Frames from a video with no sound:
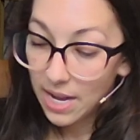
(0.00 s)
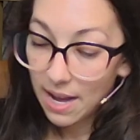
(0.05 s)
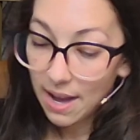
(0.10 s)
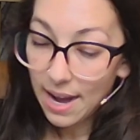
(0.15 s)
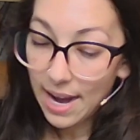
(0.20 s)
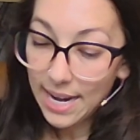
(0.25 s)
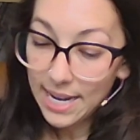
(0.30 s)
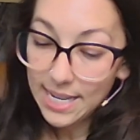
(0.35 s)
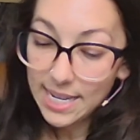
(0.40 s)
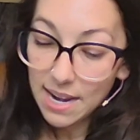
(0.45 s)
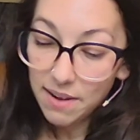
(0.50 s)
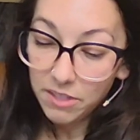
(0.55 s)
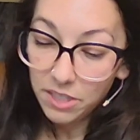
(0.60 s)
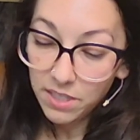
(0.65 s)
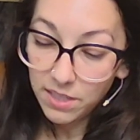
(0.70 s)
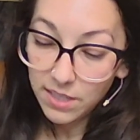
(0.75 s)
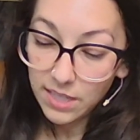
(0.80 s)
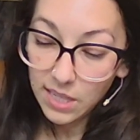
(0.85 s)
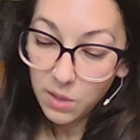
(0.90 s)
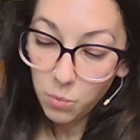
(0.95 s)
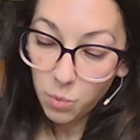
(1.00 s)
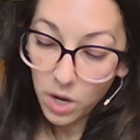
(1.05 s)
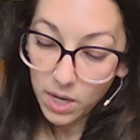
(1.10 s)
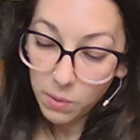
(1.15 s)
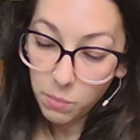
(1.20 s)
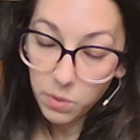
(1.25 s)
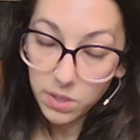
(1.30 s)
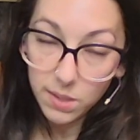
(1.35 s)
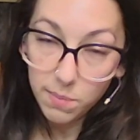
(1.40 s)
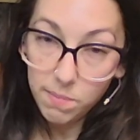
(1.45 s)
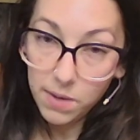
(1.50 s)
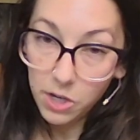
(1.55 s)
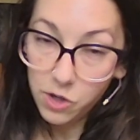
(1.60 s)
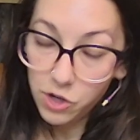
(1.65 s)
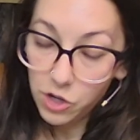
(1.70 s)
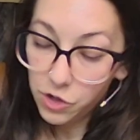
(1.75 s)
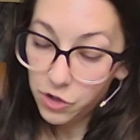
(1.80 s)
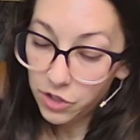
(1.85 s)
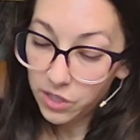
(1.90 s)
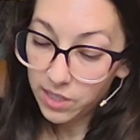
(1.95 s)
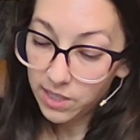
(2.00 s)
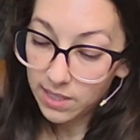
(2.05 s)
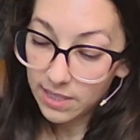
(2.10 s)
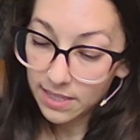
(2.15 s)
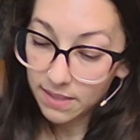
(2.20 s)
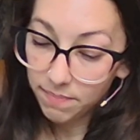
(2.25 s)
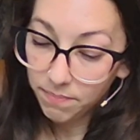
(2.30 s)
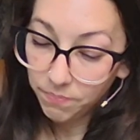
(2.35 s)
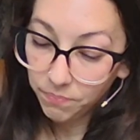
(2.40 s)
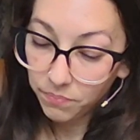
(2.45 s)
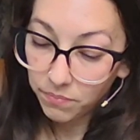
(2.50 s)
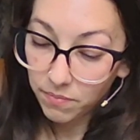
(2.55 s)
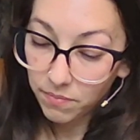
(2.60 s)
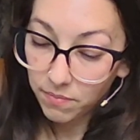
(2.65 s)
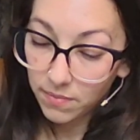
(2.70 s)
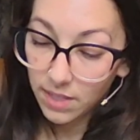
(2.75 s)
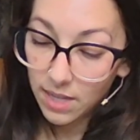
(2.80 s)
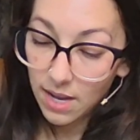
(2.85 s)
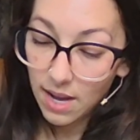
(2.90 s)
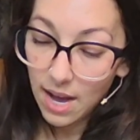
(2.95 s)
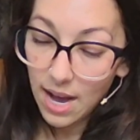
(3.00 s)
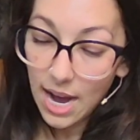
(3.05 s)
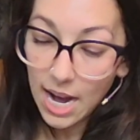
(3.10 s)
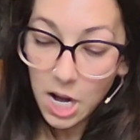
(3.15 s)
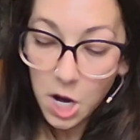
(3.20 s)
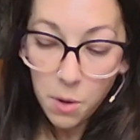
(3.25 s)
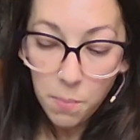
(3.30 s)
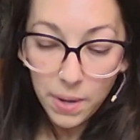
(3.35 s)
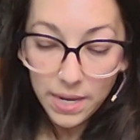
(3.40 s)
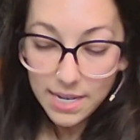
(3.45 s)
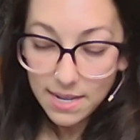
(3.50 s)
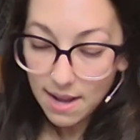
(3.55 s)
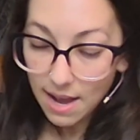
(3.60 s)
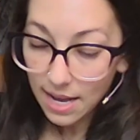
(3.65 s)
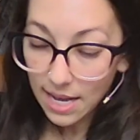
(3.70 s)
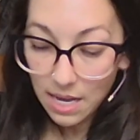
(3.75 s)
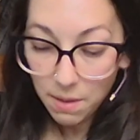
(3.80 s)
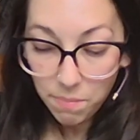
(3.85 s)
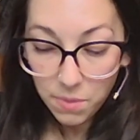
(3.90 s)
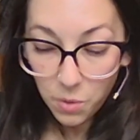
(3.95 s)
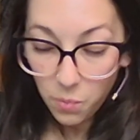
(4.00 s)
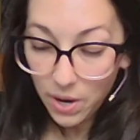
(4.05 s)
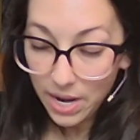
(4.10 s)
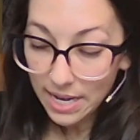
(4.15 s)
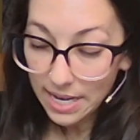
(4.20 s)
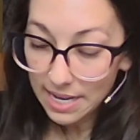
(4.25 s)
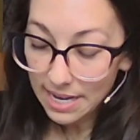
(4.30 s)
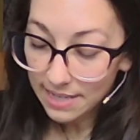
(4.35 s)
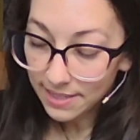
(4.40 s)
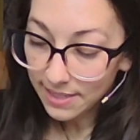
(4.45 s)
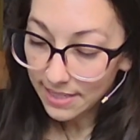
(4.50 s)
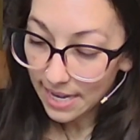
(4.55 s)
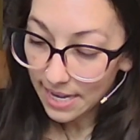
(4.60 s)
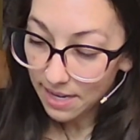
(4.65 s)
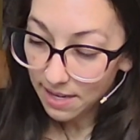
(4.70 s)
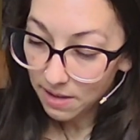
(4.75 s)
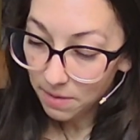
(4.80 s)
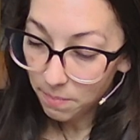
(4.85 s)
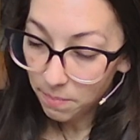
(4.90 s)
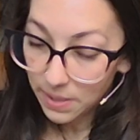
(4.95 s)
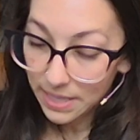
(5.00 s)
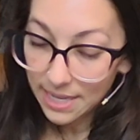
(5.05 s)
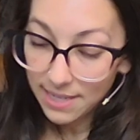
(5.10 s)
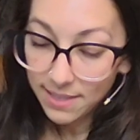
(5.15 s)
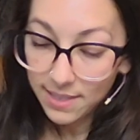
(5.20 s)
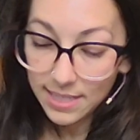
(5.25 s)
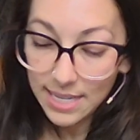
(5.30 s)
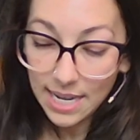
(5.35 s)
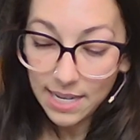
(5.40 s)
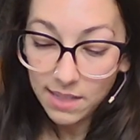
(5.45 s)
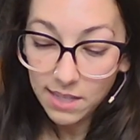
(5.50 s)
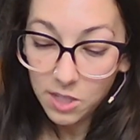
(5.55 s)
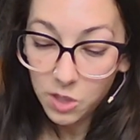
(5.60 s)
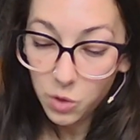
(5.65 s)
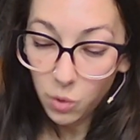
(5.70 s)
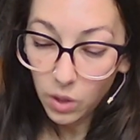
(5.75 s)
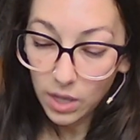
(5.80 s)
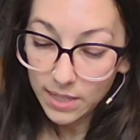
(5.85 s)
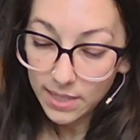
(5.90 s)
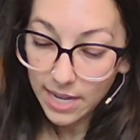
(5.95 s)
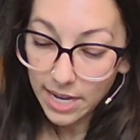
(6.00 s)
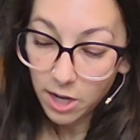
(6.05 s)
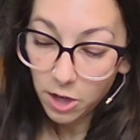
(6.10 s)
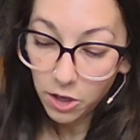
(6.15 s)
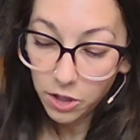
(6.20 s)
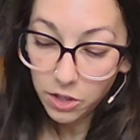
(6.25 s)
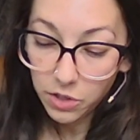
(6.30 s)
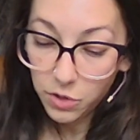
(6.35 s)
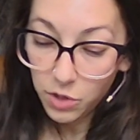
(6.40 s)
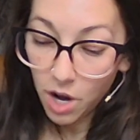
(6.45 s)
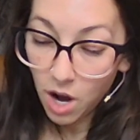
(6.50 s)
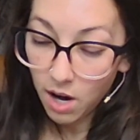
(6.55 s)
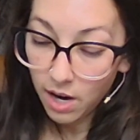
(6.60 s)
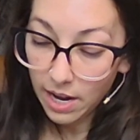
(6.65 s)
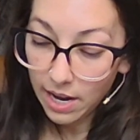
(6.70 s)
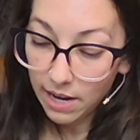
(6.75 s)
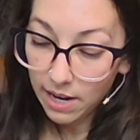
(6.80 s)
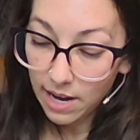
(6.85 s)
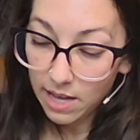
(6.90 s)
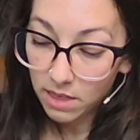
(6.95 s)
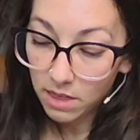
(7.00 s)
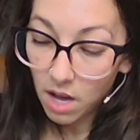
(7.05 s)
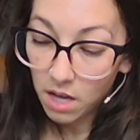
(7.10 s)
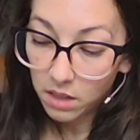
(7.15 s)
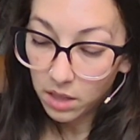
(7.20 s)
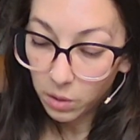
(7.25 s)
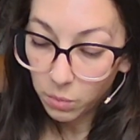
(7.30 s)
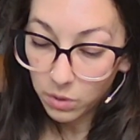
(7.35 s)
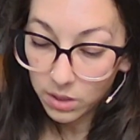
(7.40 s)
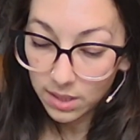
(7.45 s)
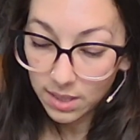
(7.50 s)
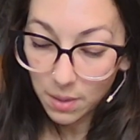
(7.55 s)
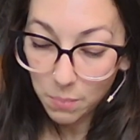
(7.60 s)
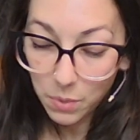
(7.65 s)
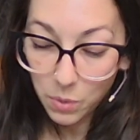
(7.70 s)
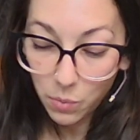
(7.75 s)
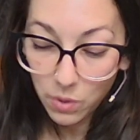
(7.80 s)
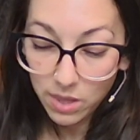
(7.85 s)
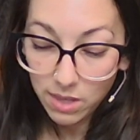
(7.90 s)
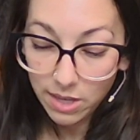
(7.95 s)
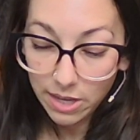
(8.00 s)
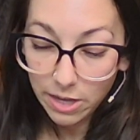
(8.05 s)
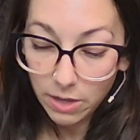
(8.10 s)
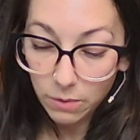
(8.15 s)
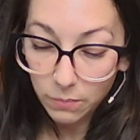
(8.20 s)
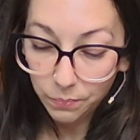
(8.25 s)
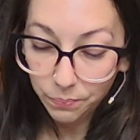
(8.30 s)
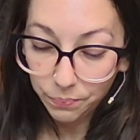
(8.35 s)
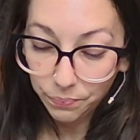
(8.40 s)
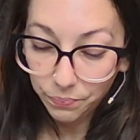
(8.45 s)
I had never seen one and was much interested. "I hope I did not keep you waiting," I said, "but I stayed at the door as I heard you talking, and thought there was someone with you."